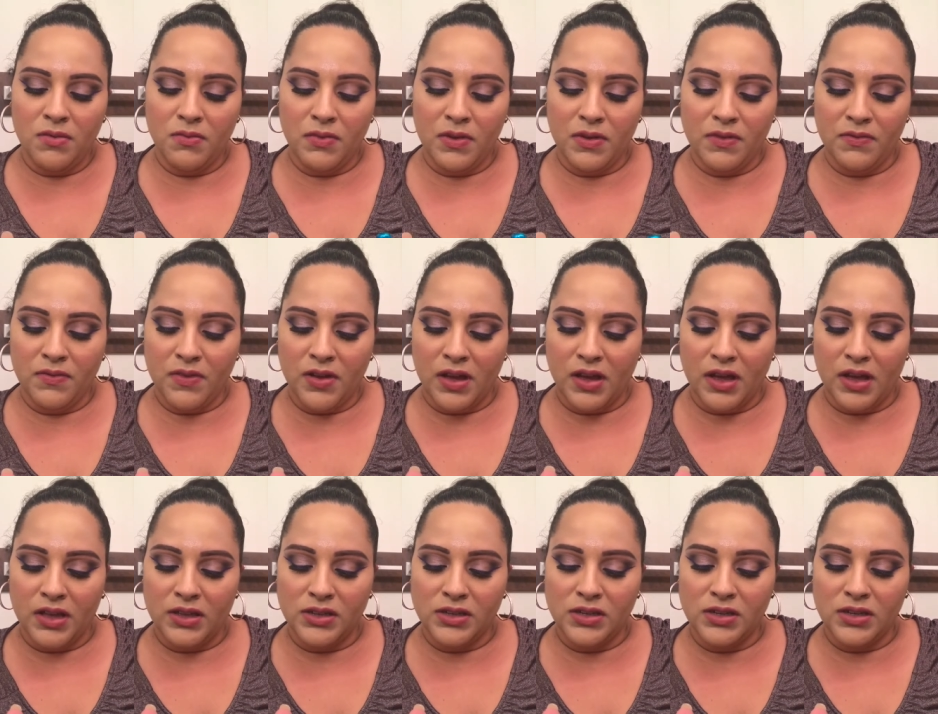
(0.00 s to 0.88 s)
We've
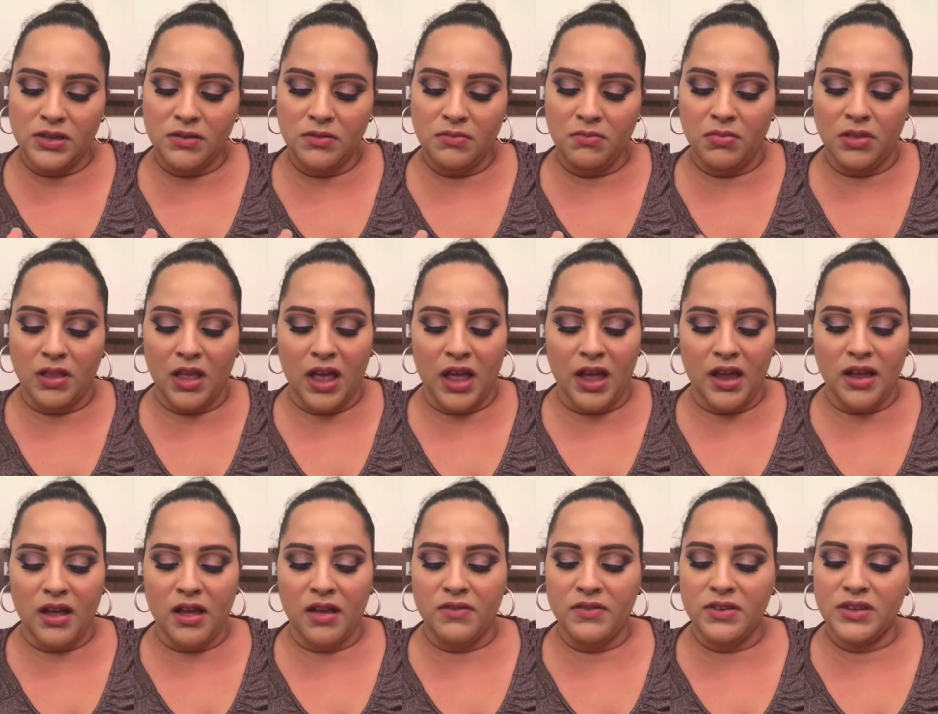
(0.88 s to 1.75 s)
got
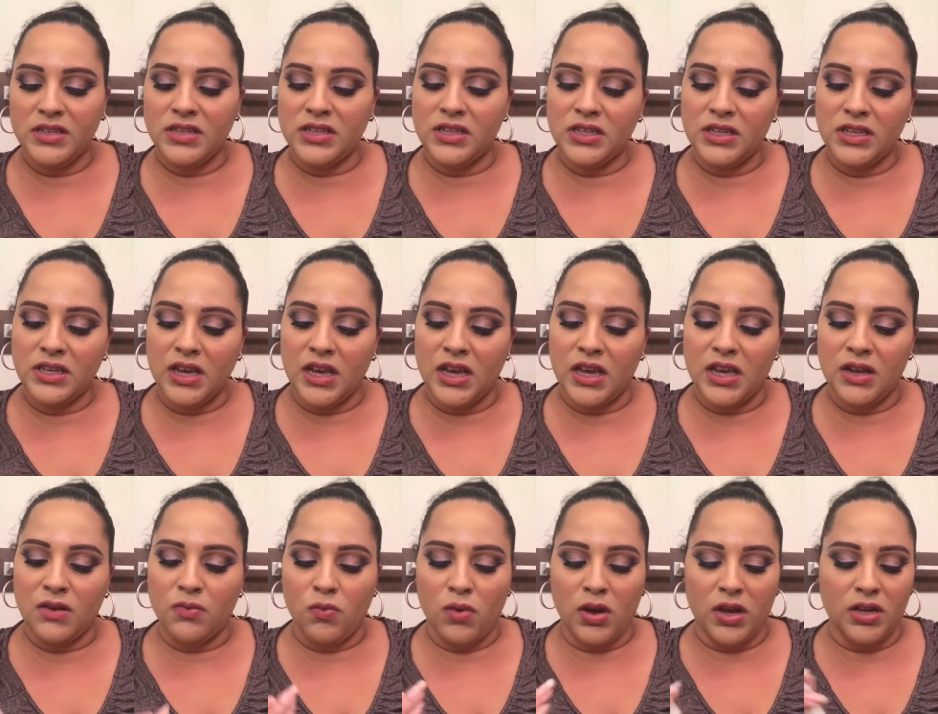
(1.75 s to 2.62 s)
black, obviously,
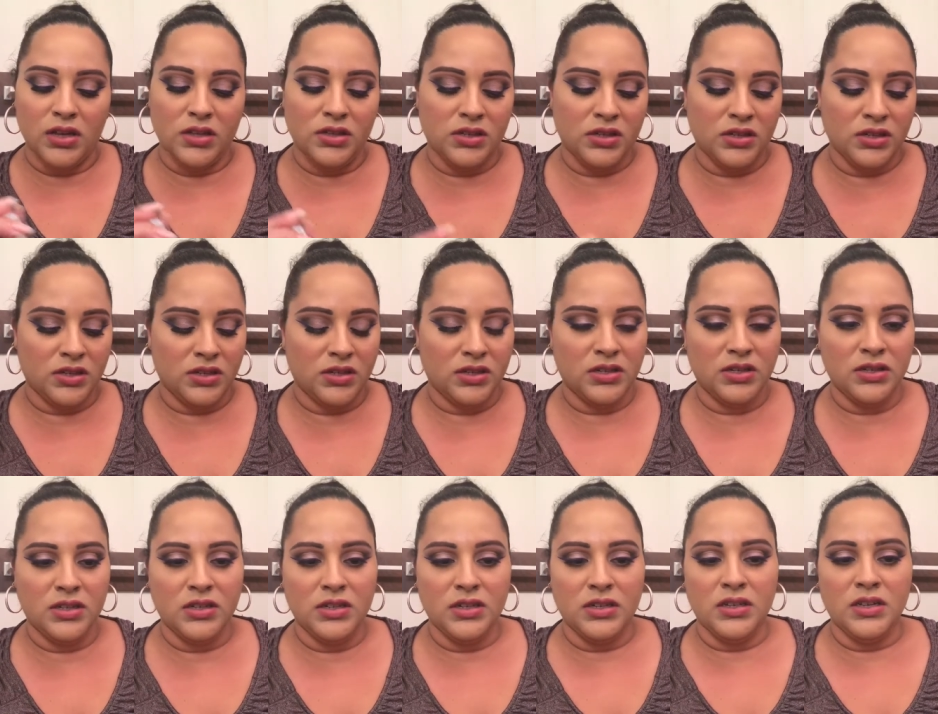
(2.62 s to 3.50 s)
and white.
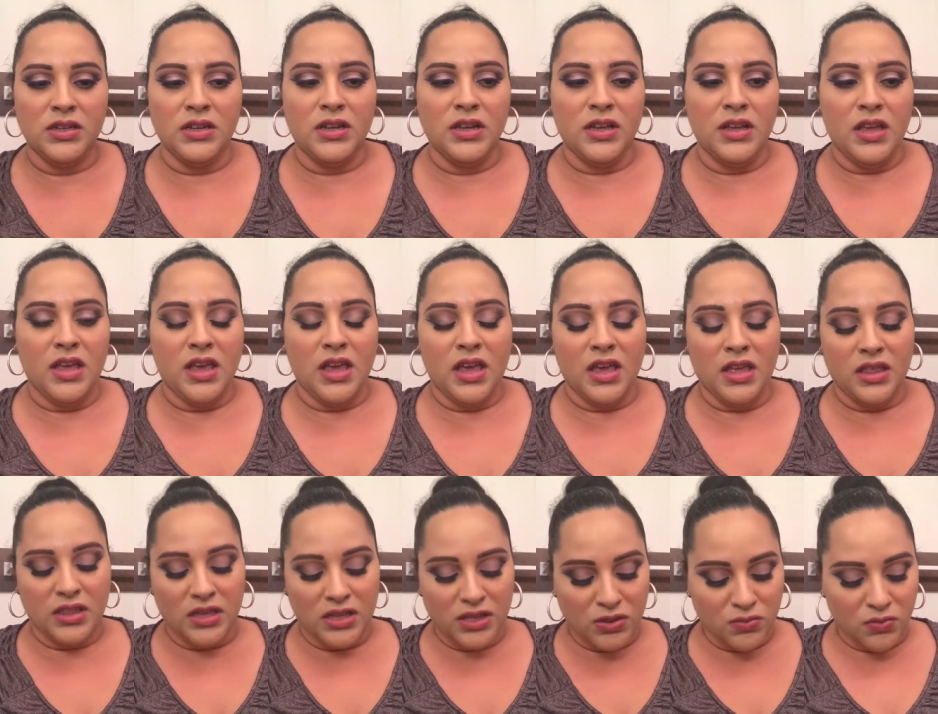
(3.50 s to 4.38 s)

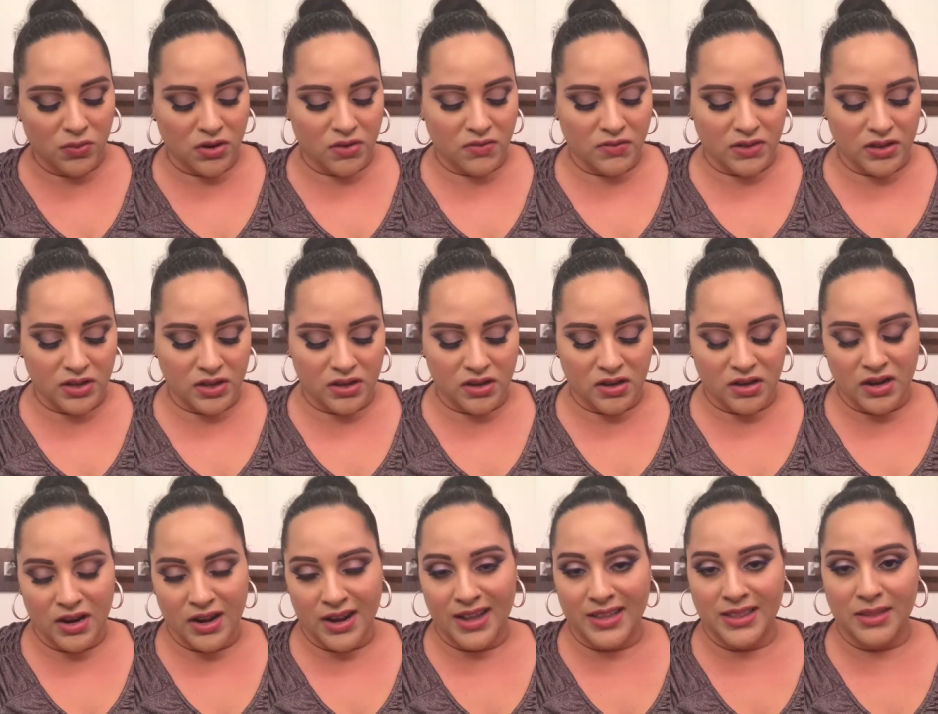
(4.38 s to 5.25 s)
And these work really good.
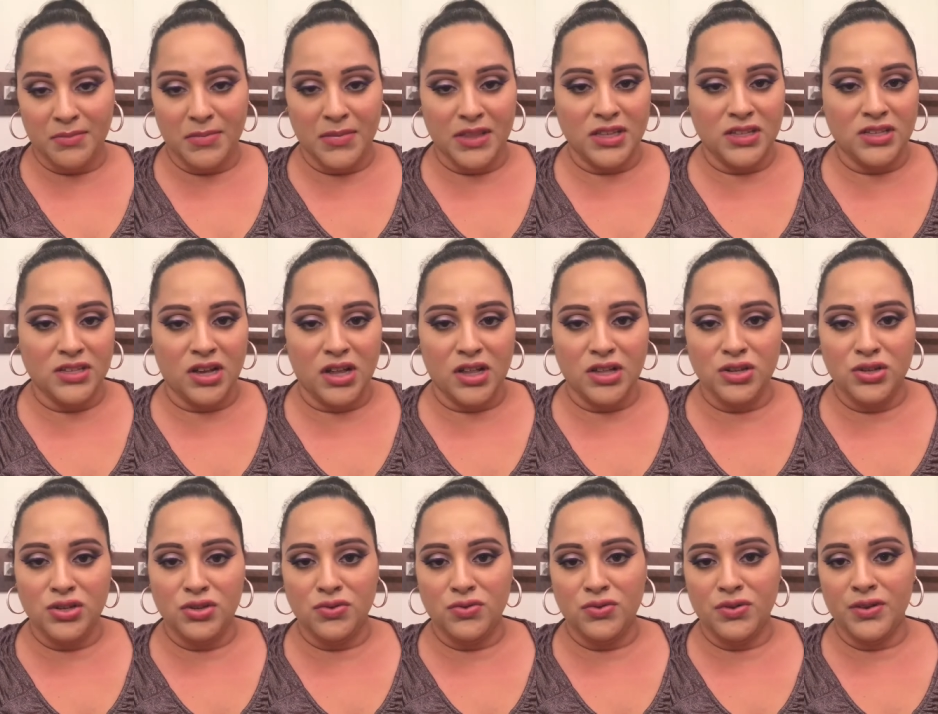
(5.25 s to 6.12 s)
I got them at the dollar
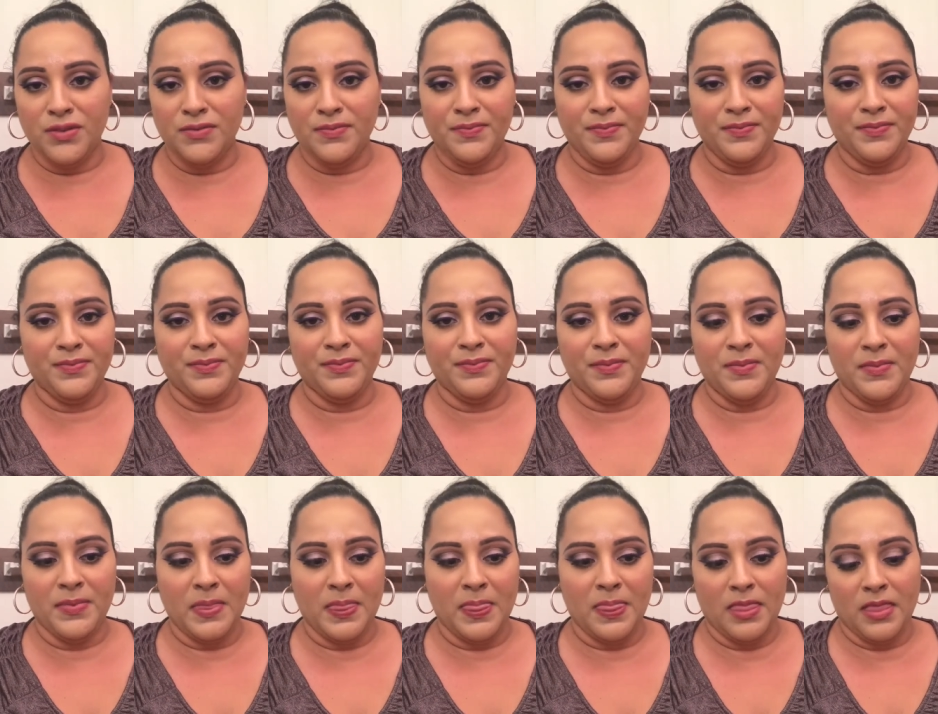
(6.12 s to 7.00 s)
store.
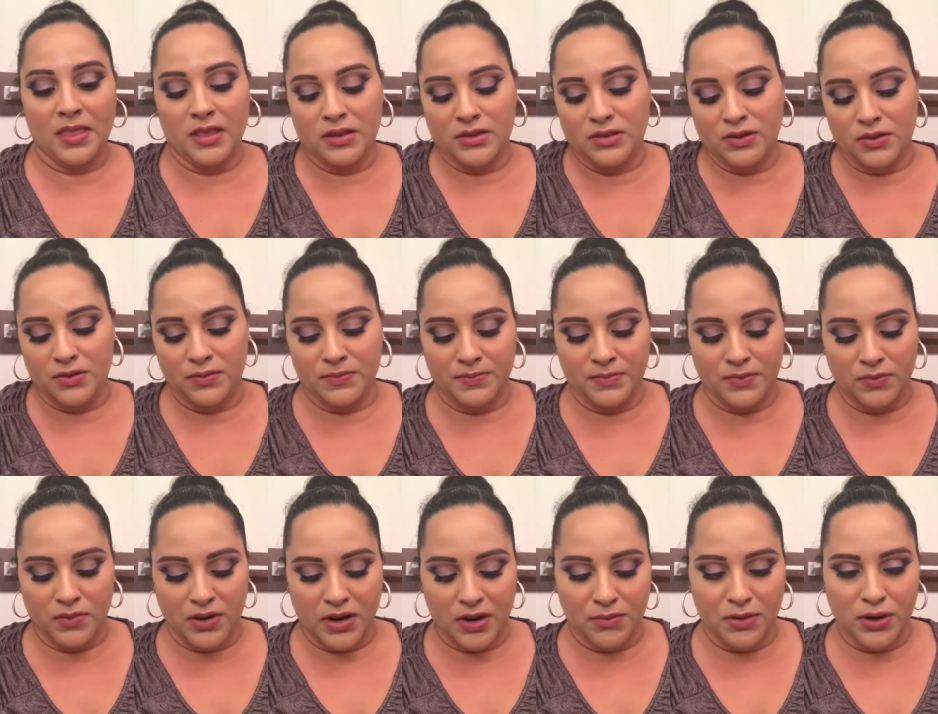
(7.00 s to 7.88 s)
So
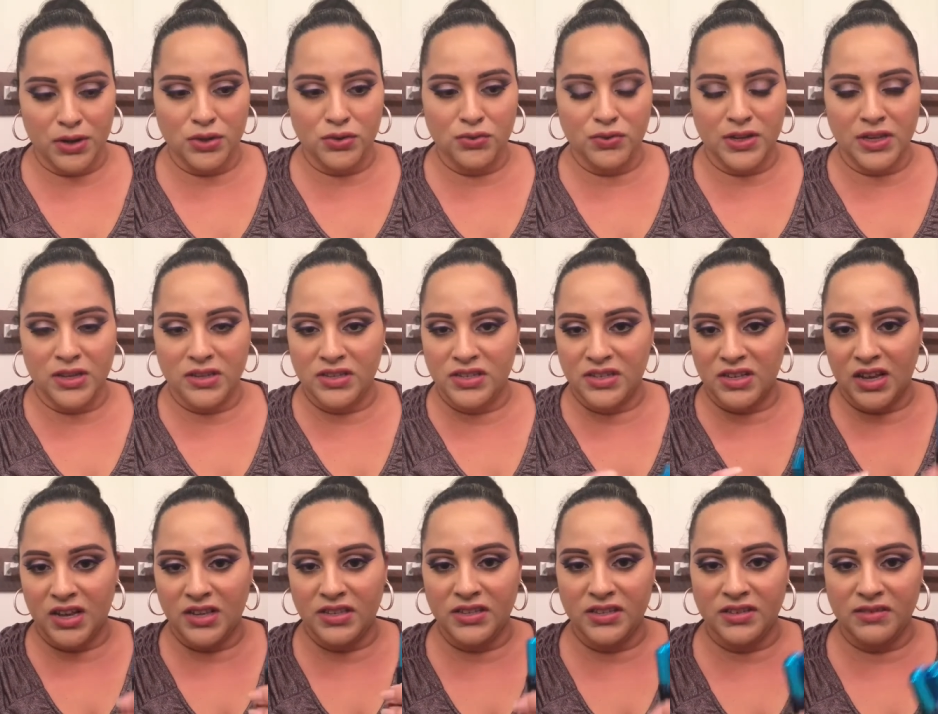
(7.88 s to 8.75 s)
when I want to do nail
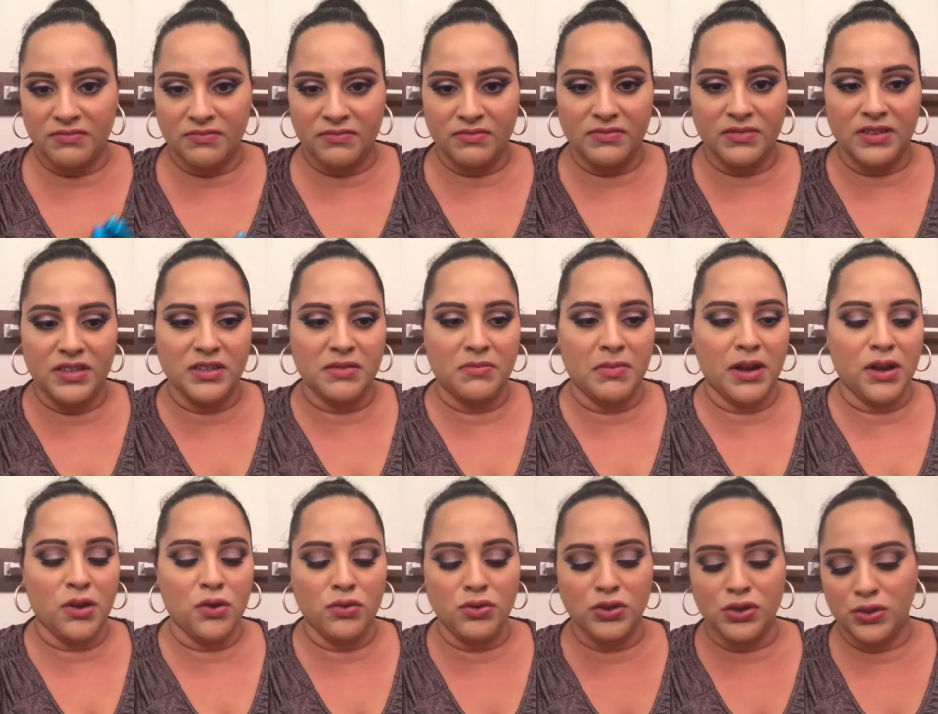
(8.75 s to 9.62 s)
designs, this is my
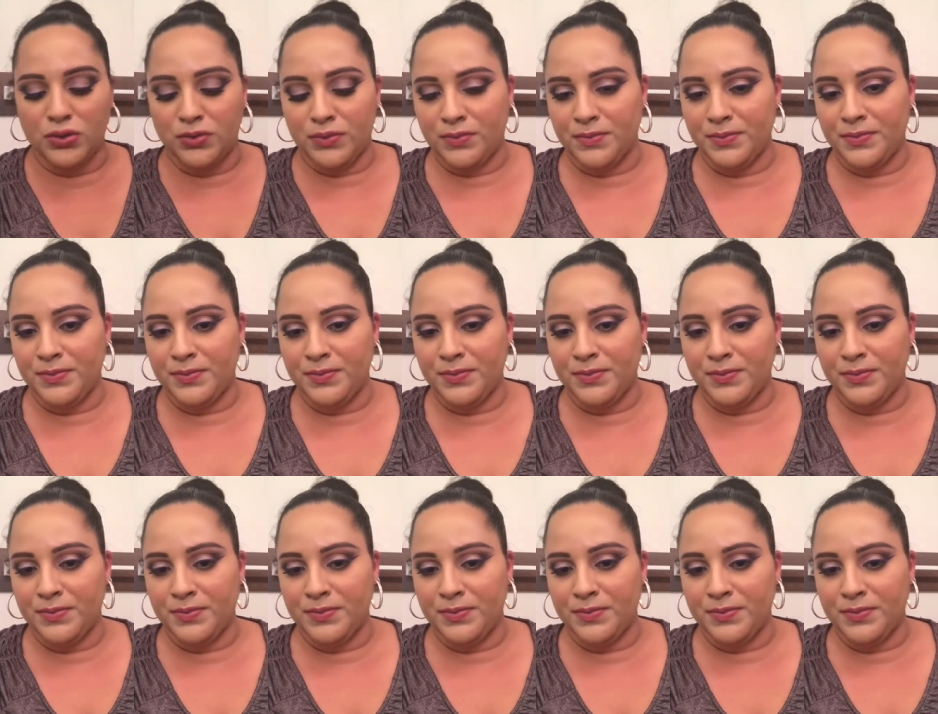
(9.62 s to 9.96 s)
go-to.